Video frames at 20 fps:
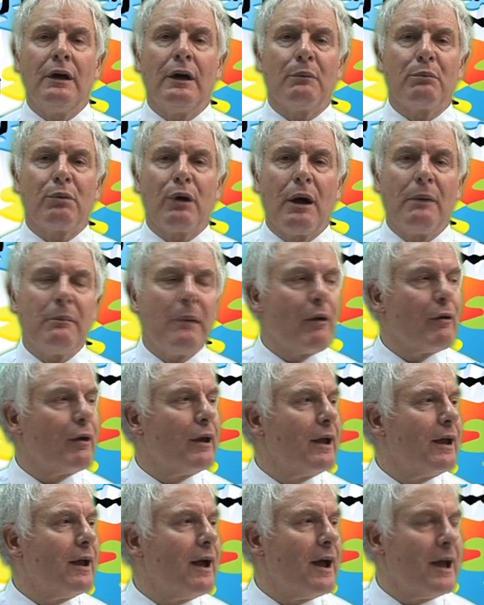
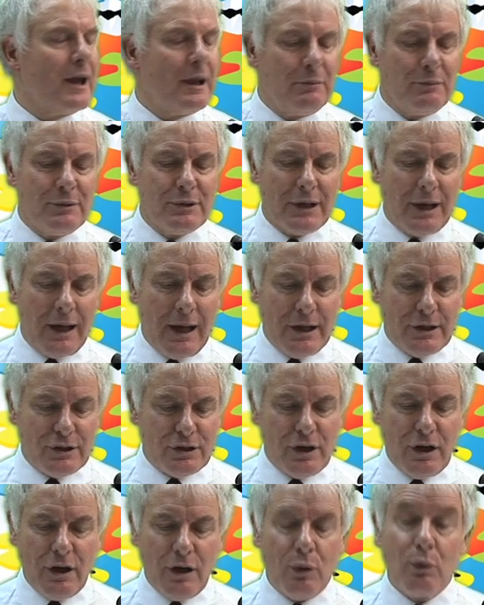primarily aimed at
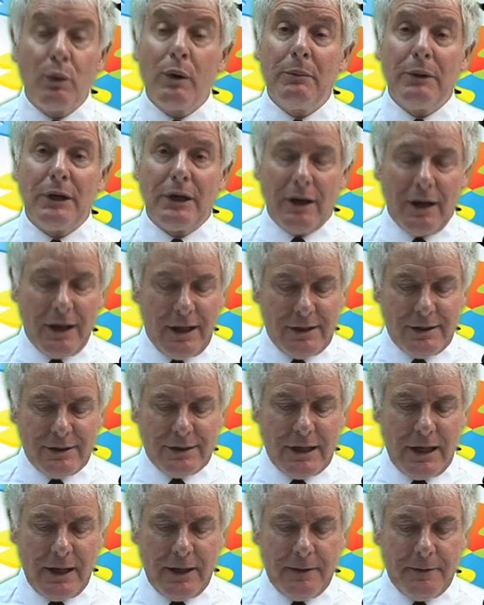women, I
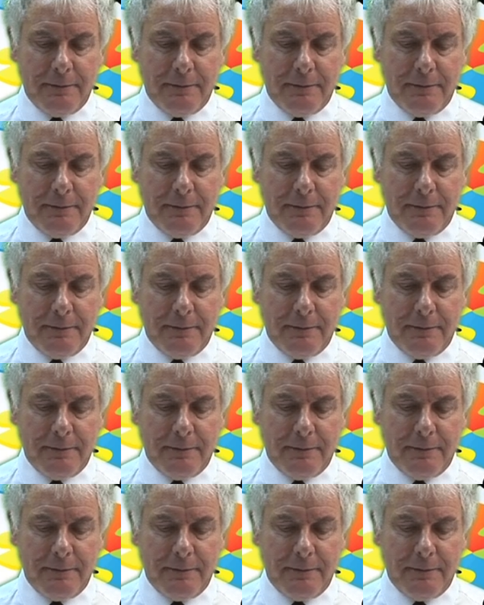understand.